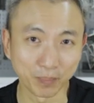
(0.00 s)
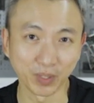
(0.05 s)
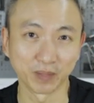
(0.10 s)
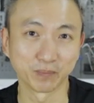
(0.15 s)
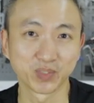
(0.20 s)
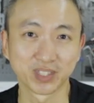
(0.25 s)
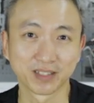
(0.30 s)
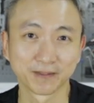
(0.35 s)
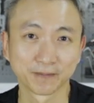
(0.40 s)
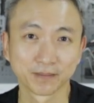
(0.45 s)

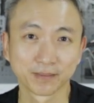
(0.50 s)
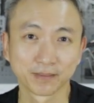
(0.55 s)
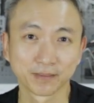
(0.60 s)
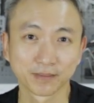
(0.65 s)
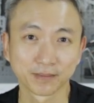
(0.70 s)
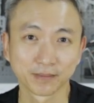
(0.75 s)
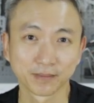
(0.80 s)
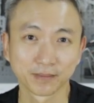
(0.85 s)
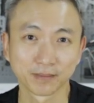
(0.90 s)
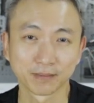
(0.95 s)
bibs,
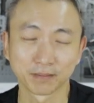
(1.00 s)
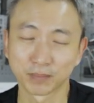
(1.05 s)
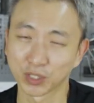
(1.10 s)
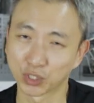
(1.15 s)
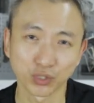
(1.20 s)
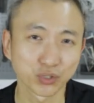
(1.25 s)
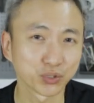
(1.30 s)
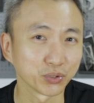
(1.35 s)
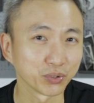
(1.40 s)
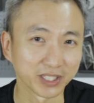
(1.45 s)

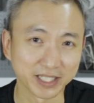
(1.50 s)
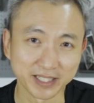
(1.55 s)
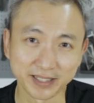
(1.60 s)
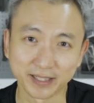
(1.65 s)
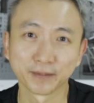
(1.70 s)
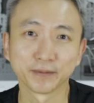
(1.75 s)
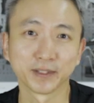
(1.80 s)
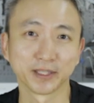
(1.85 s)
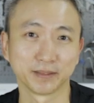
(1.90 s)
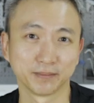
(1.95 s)
because you
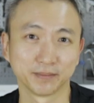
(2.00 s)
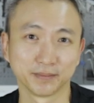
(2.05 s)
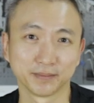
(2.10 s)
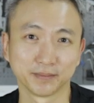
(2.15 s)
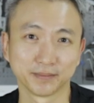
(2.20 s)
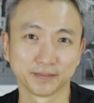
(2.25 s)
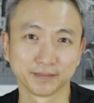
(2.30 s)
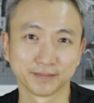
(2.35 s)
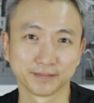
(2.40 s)
deserve it.